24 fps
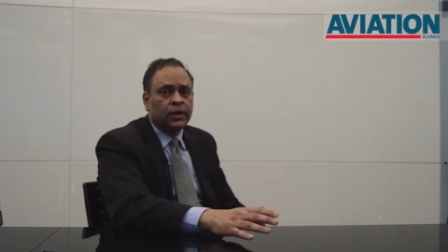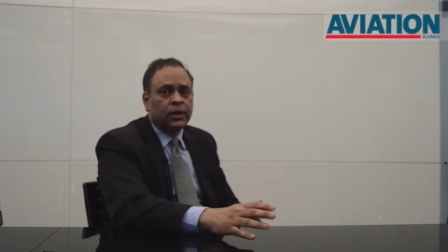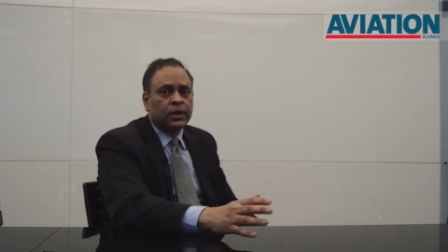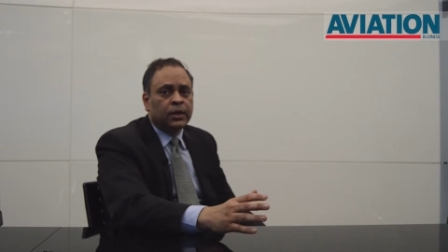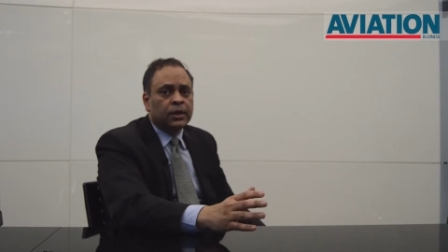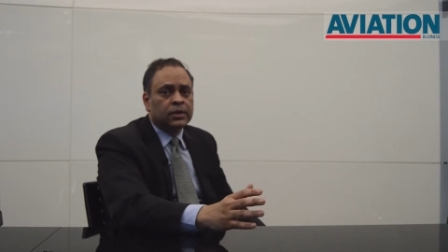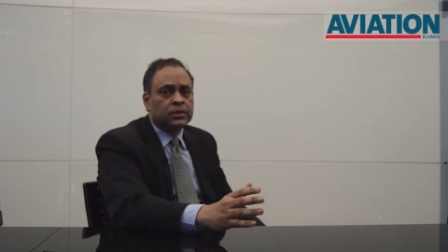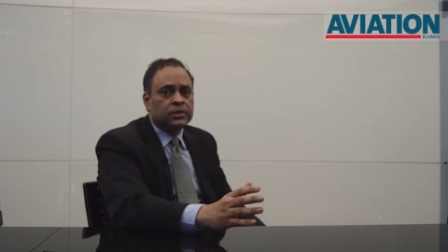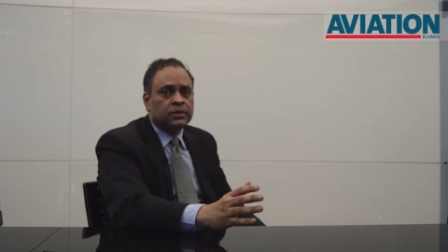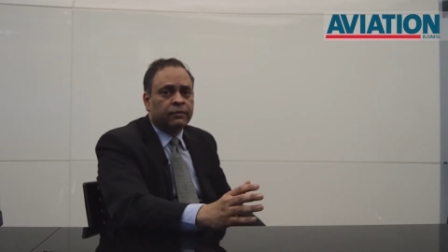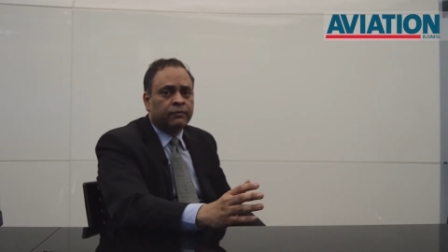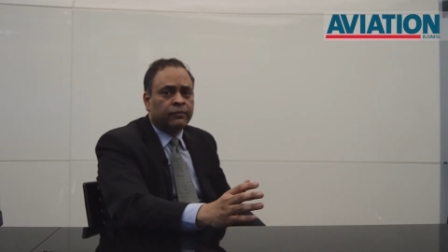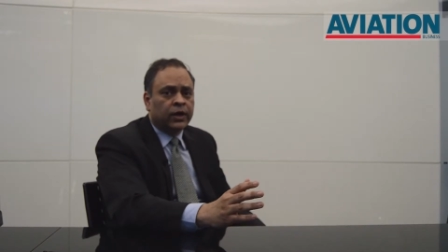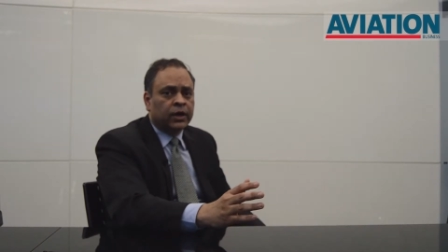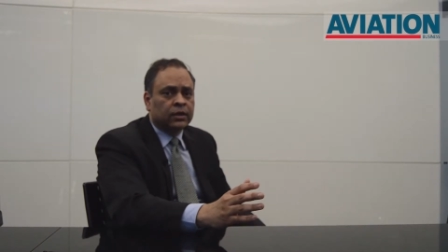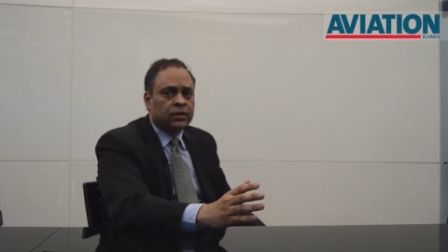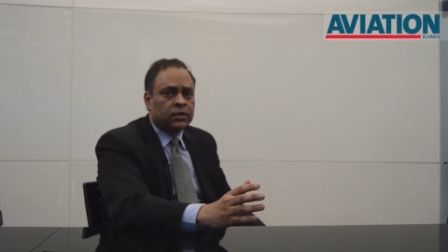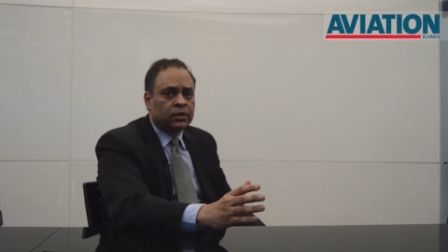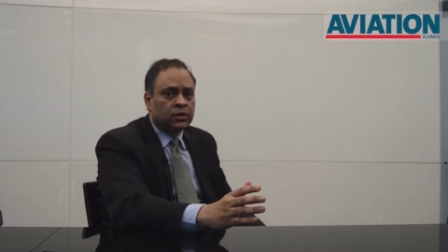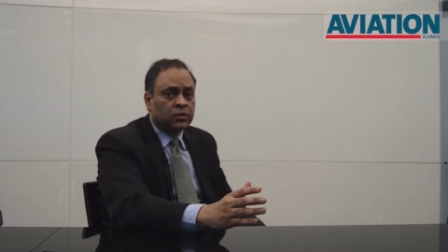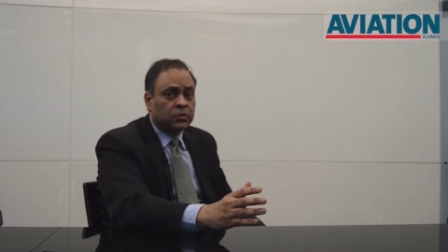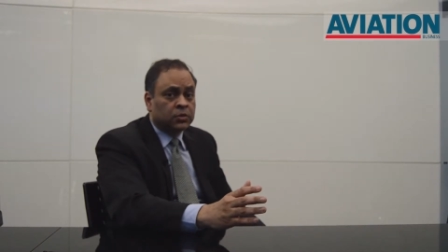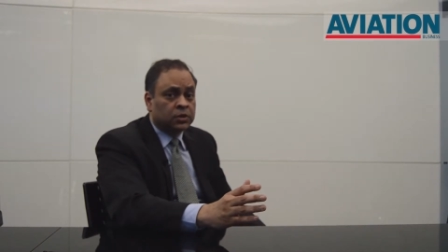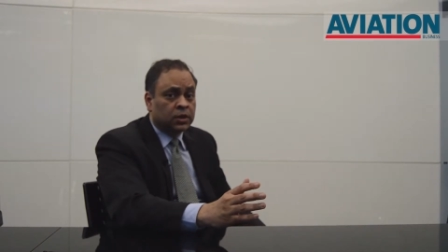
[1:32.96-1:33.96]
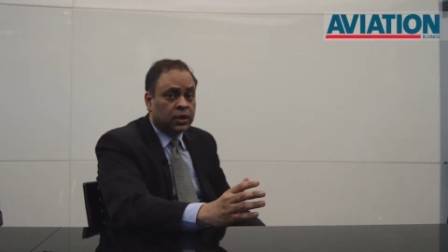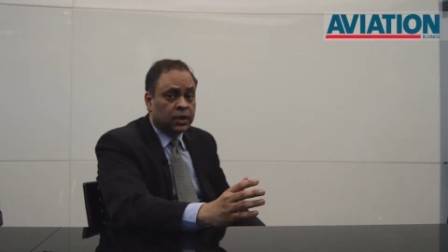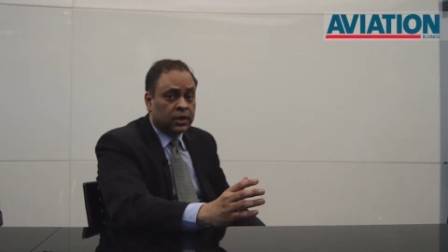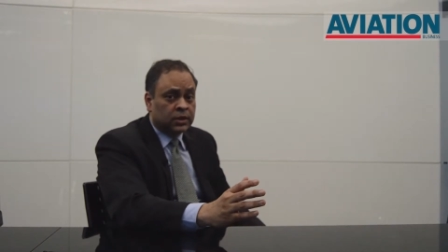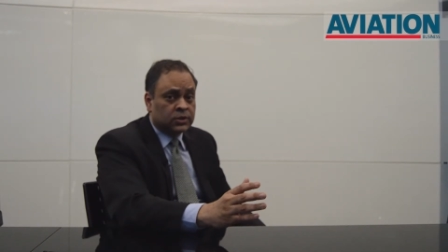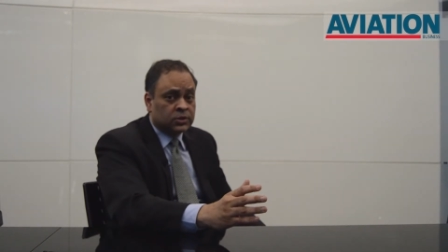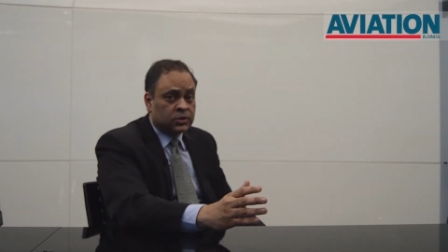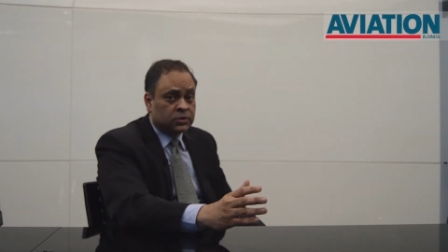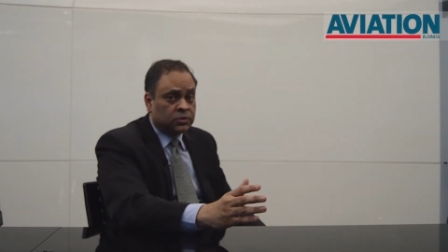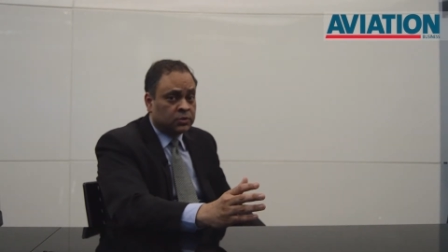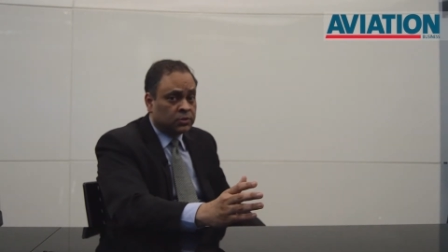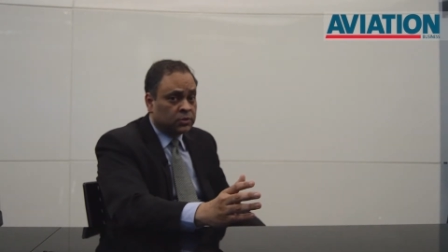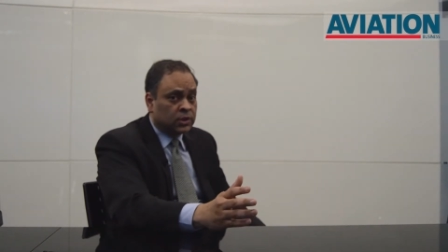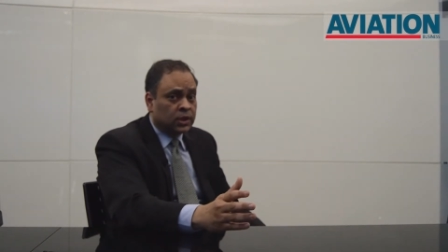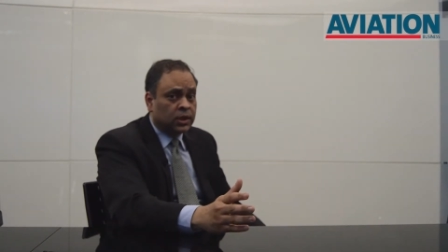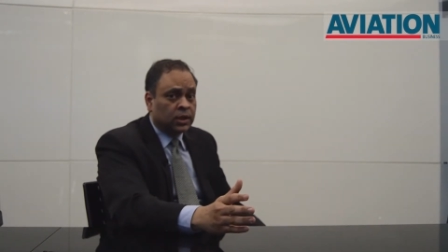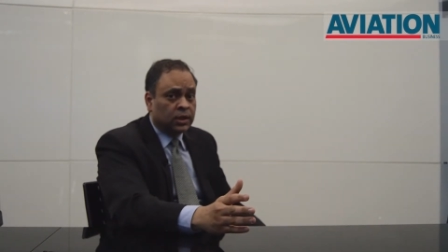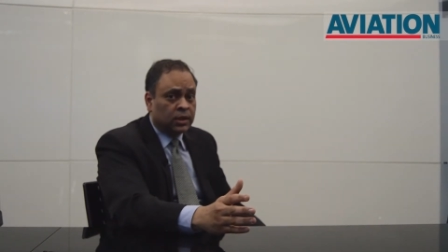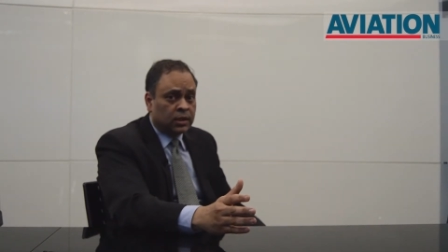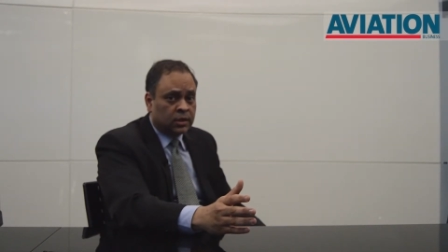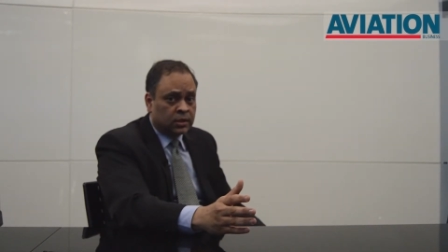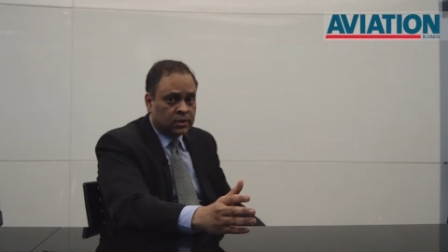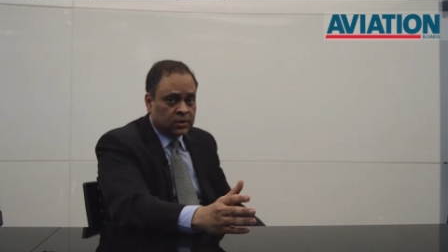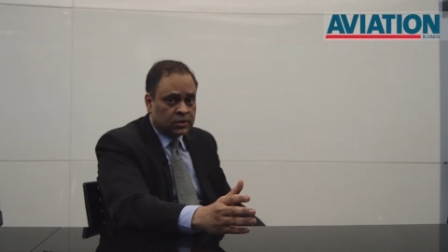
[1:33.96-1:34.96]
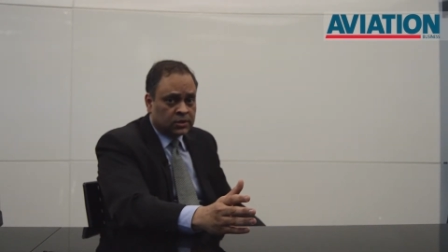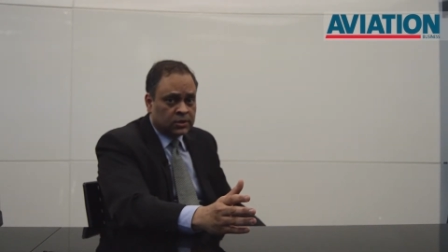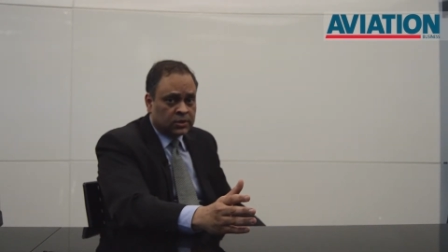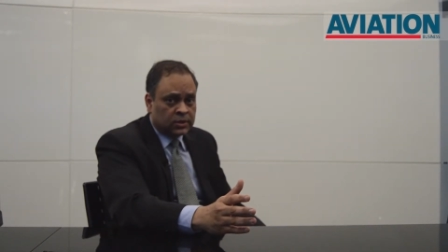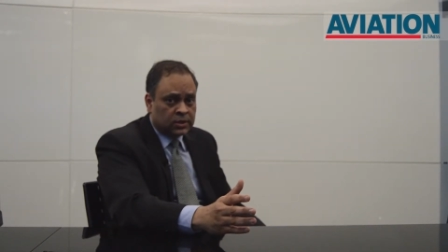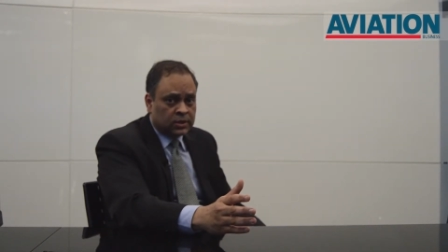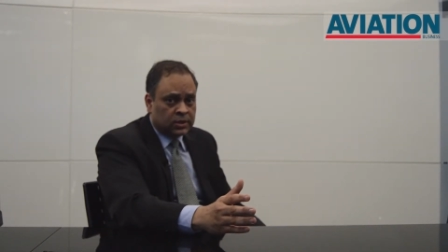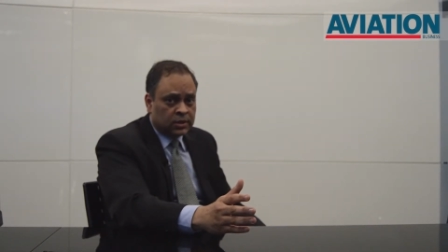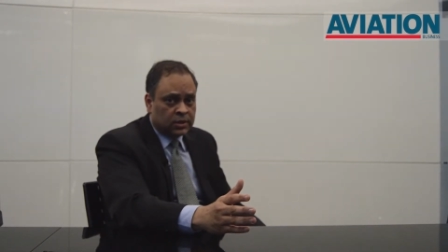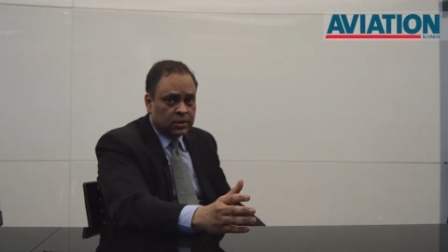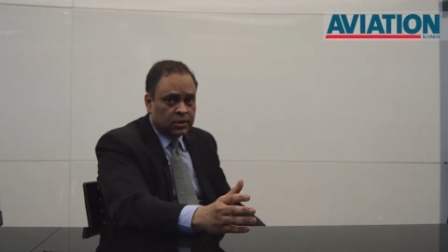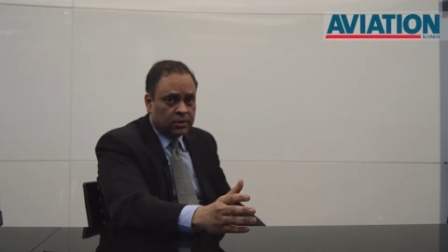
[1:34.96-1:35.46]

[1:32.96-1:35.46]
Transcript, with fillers: is the fact that over the next two to three years,